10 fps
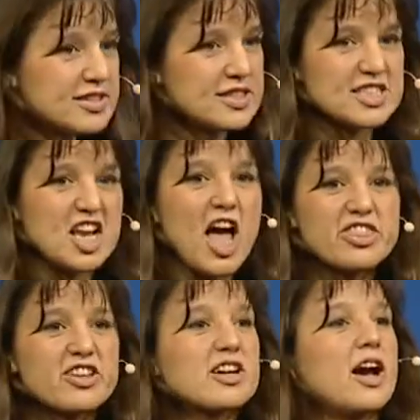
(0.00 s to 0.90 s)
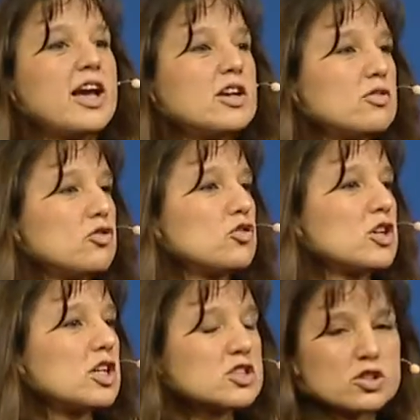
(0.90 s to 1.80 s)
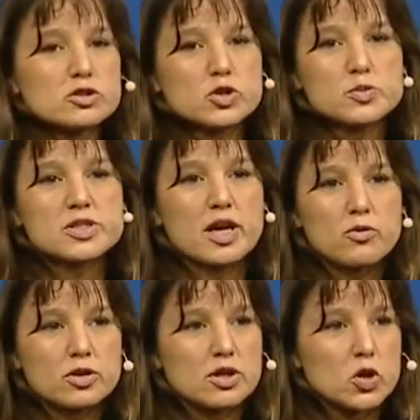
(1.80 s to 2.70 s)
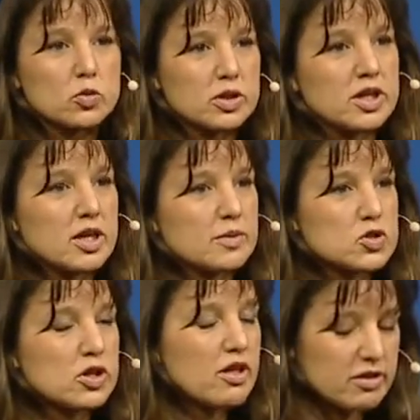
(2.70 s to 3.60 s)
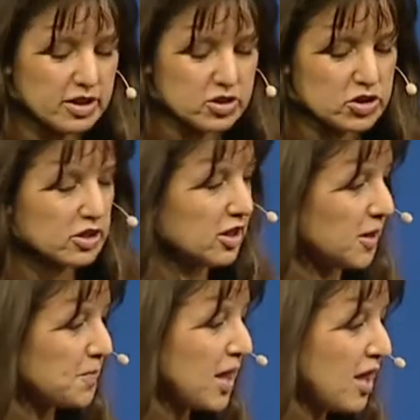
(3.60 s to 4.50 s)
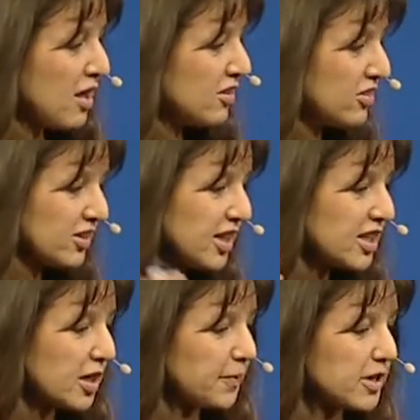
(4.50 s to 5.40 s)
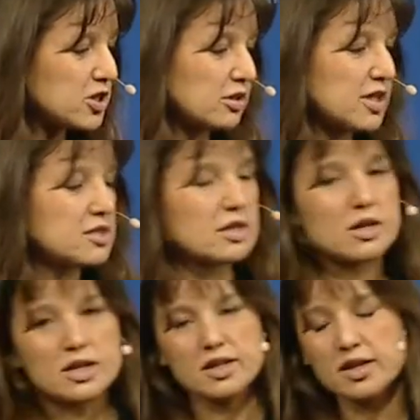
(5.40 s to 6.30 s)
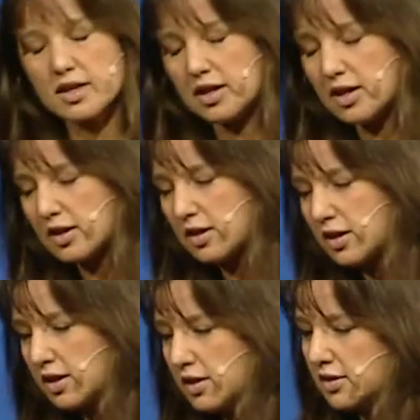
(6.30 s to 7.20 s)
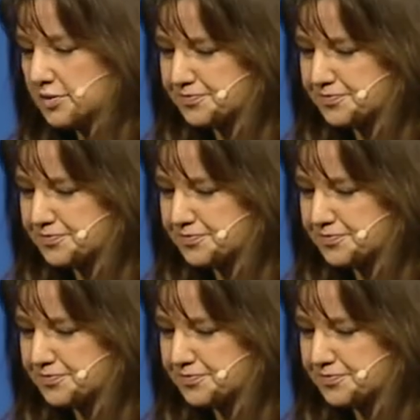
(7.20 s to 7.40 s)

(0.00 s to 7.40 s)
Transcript: is not the kind of cultural groups that would normally come together in turkey this is another picture i took a, uh, uh,